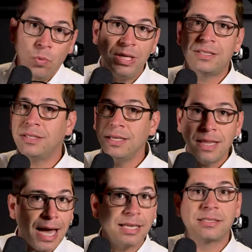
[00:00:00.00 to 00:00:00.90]
we see
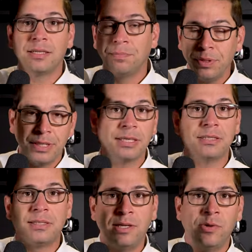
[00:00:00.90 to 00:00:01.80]
that simply
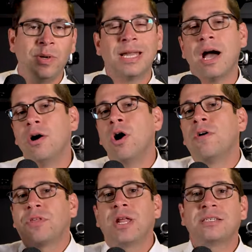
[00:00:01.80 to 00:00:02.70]
continuing. Now,
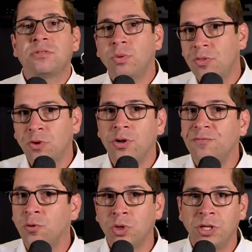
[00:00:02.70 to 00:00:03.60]
over the next 20, 30,
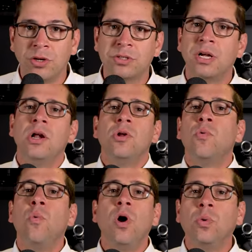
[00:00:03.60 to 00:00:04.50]
40 years,
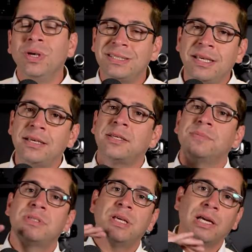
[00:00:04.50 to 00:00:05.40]
will we see some
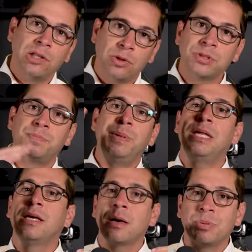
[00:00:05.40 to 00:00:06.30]
cyclical
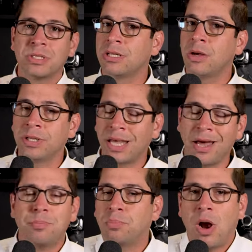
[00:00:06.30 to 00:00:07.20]
speeding up and slowing
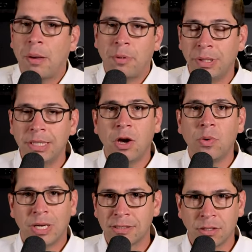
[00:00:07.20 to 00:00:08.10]
down? Probably. No
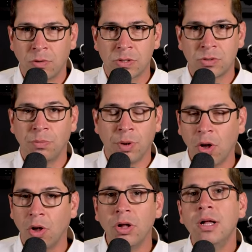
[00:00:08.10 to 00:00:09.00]
one has a crystal
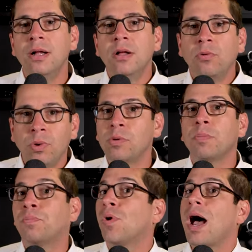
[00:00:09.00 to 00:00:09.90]
ball. We will
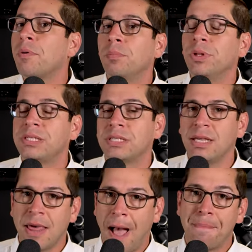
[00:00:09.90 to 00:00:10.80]
probably
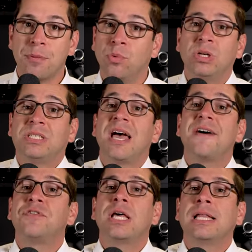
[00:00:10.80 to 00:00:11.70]
see that. But we're
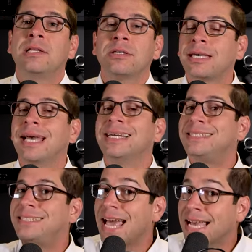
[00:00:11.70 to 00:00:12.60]
definitely looking
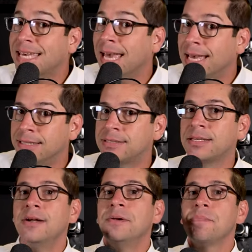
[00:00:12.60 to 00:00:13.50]
at decades
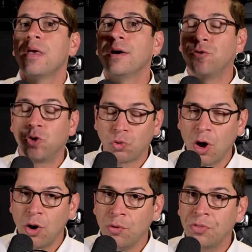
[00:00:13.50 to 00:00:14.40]
of
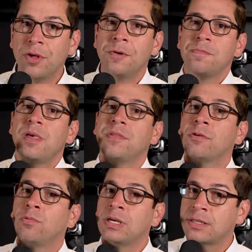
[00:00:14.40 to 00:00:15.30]
growth in
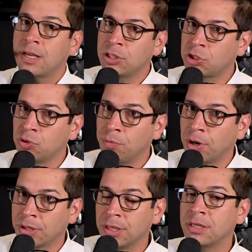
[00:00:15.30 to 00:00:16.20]
the residential
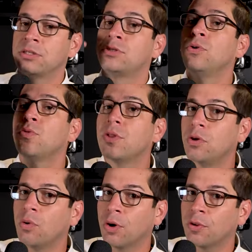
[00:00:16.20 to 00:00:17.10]
market to the
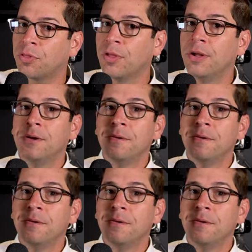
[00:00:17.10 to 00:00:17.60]
north,